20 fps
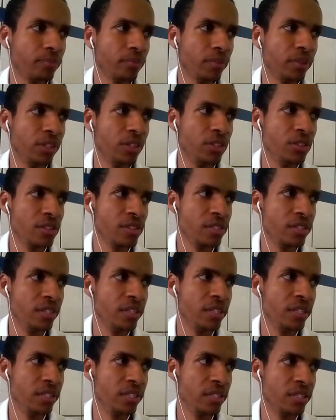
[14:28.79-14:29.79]
use
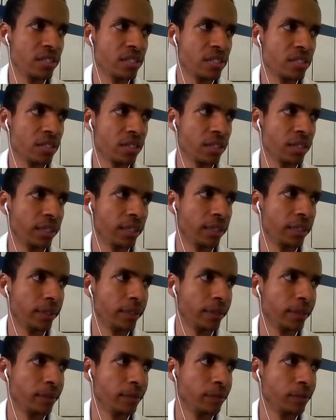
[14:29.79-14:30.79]
this,
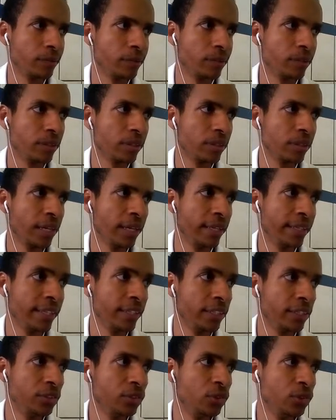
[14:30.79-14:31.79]
I
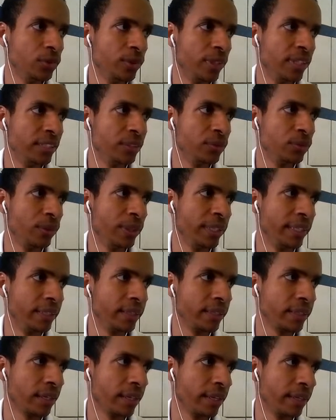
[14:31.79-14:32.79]
cannot do this way,
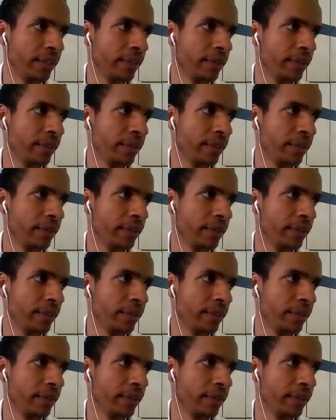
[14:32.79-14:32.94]
like,